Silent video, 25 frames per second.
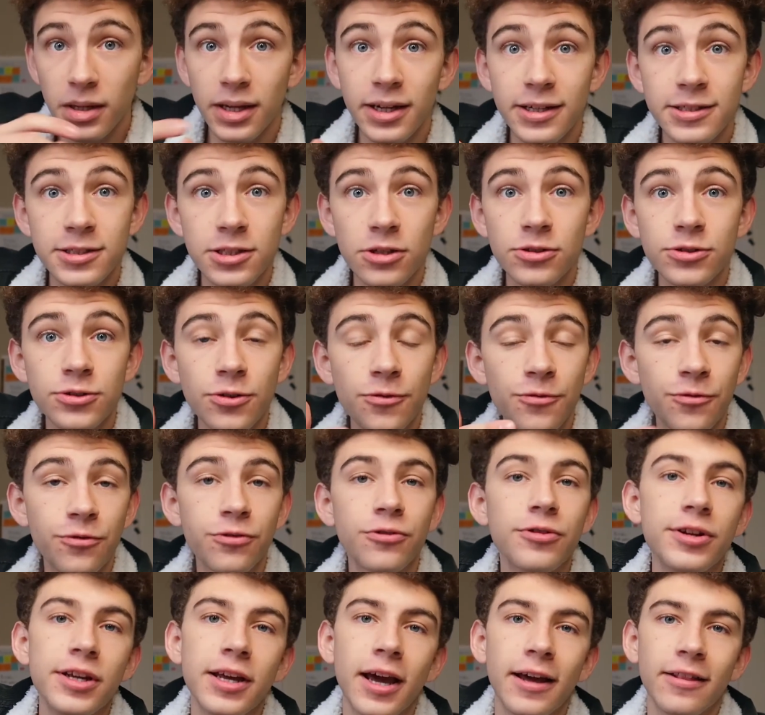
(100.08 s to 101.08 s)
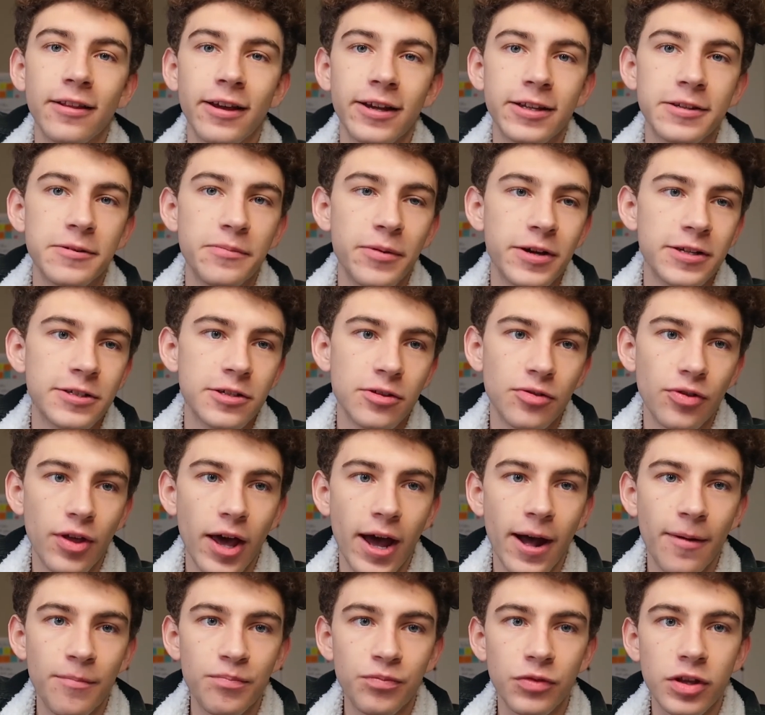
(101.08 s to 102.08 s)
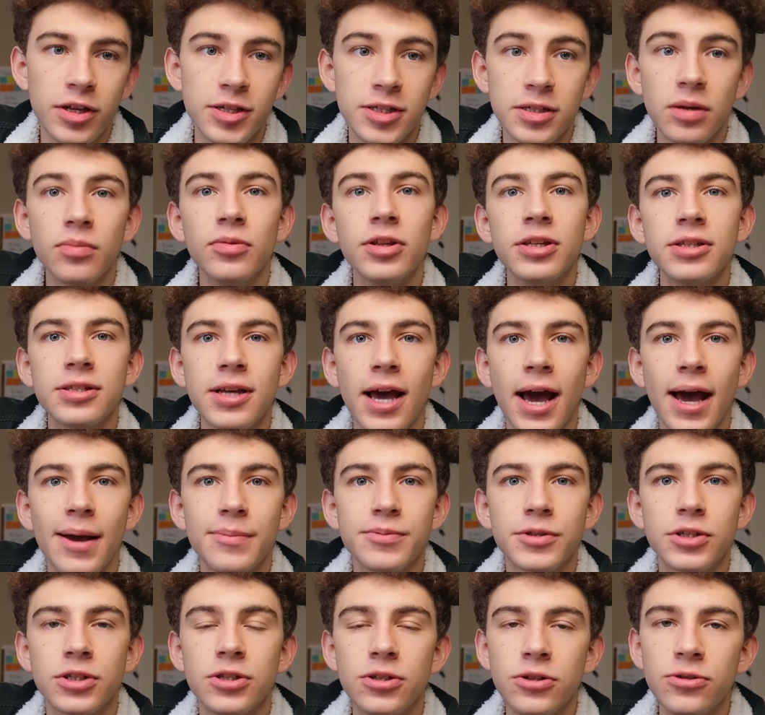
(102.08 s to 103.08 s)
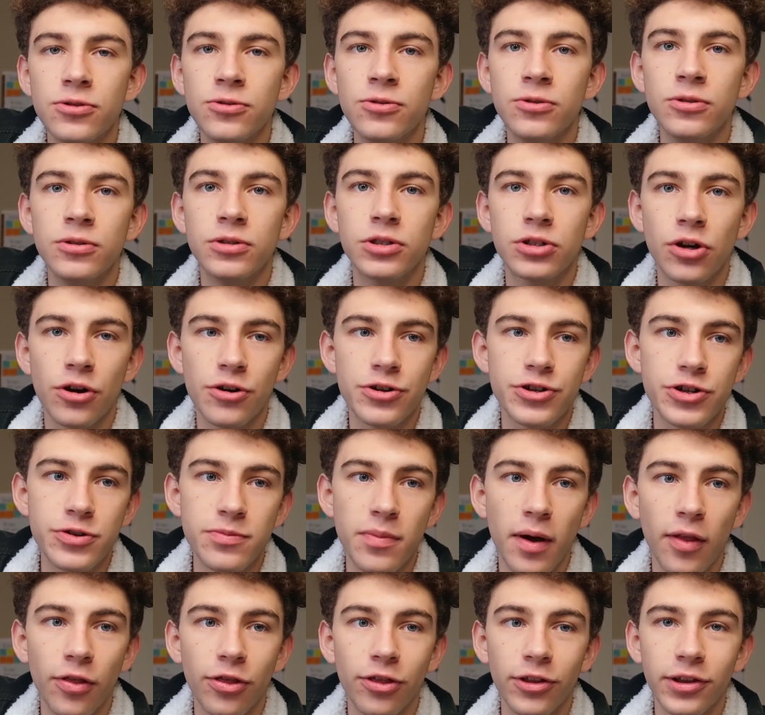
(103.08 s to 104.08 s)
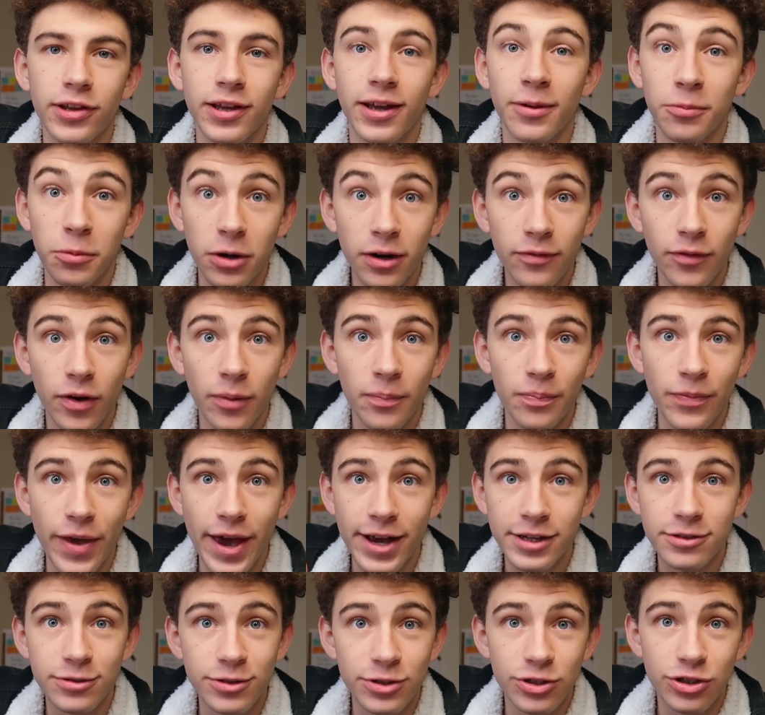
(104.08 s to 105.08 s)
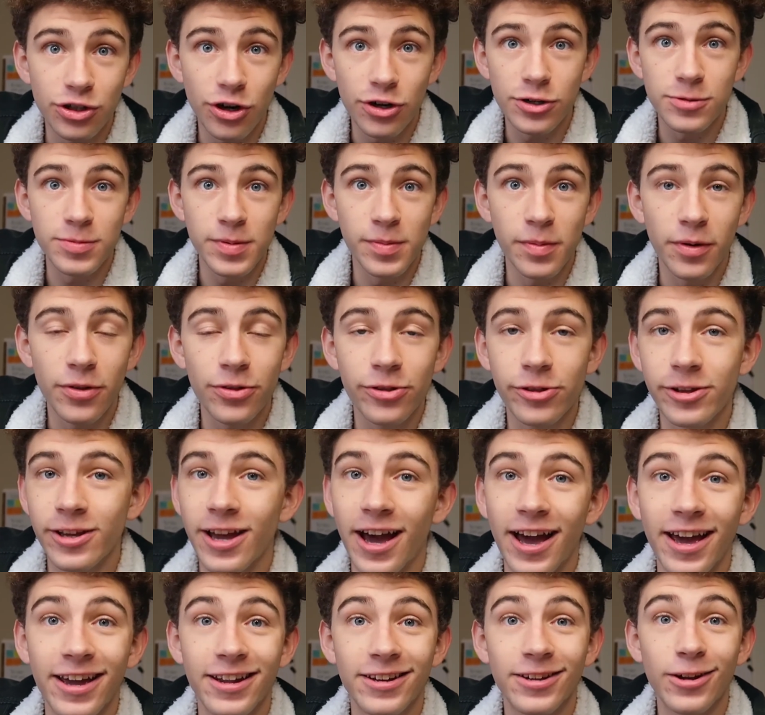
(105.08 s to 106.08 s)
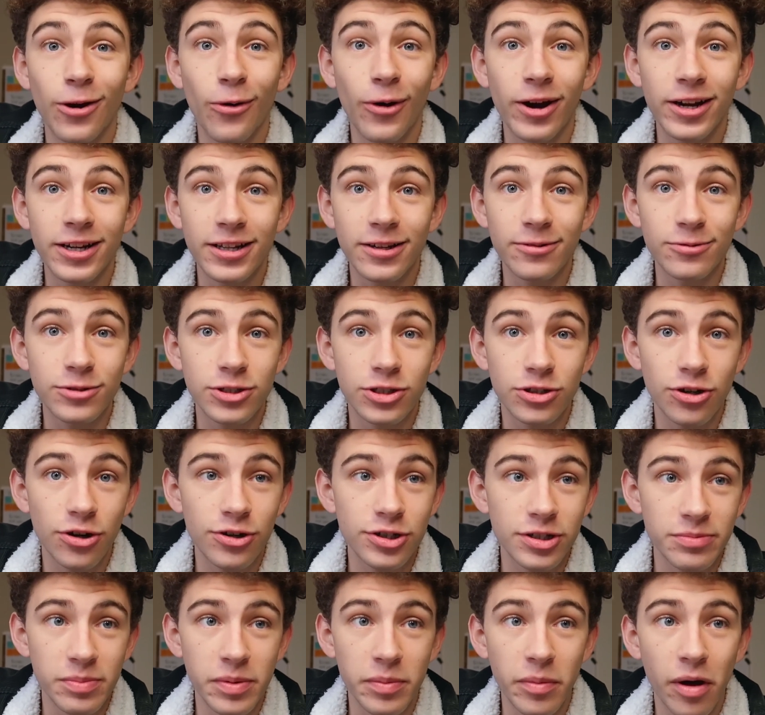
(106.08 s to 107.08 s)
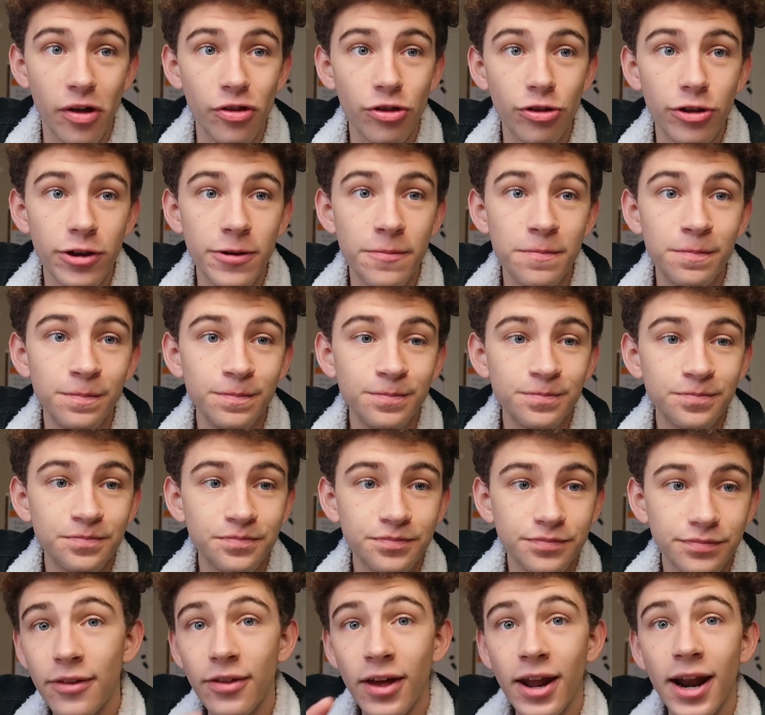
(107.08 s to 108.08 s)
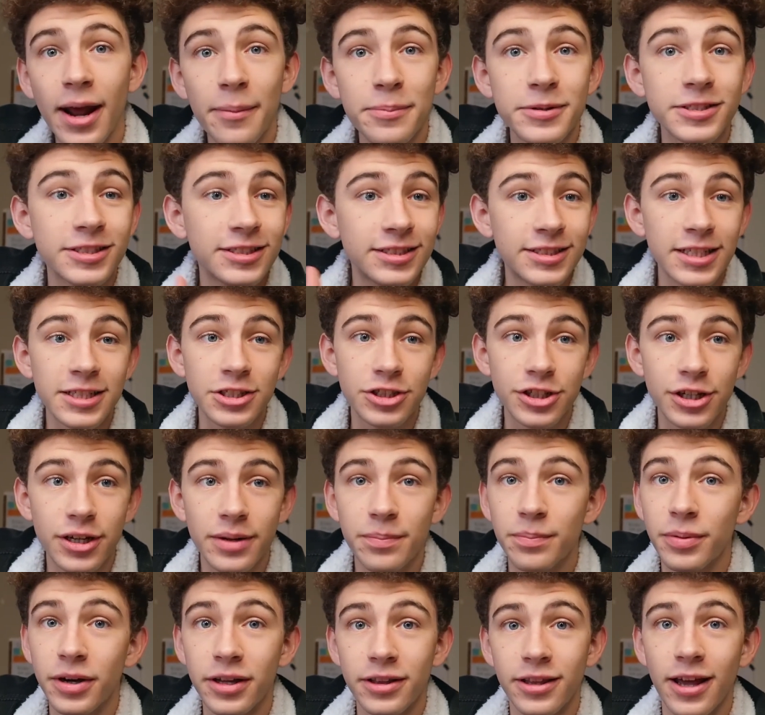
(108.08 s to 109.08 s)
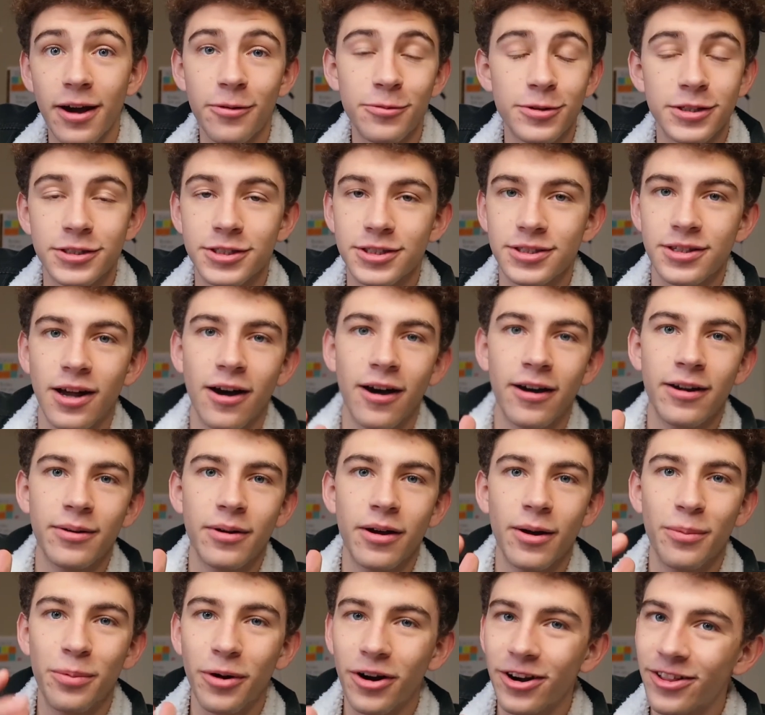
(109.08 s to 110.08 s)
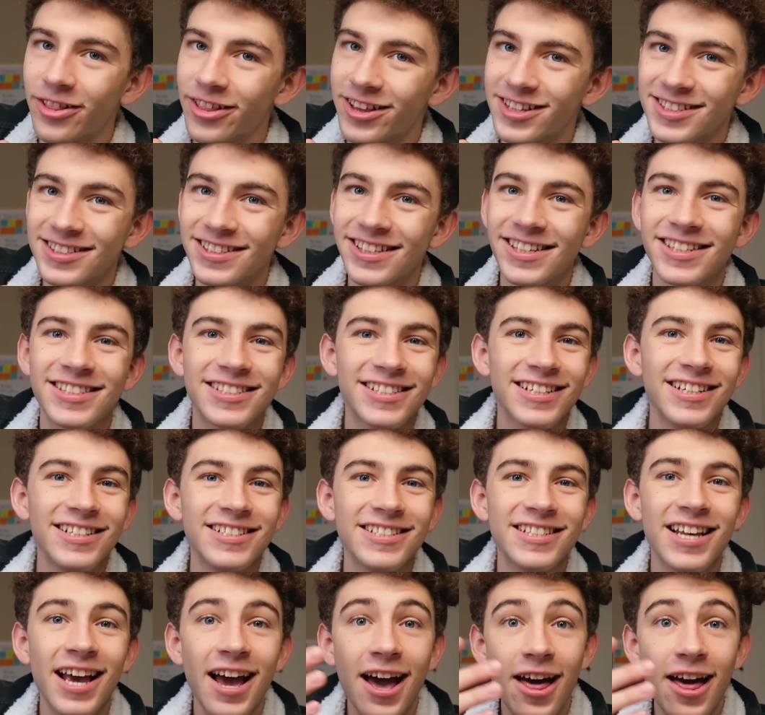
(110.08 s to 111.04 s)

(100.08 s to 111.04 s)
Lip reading: It is also free, I like to mention that, because some of these apps do charge you monthly, and one of them actually charged me monthly. I had no idea it was charging me monthly. And that app is Digit, but that one's not a part of this list because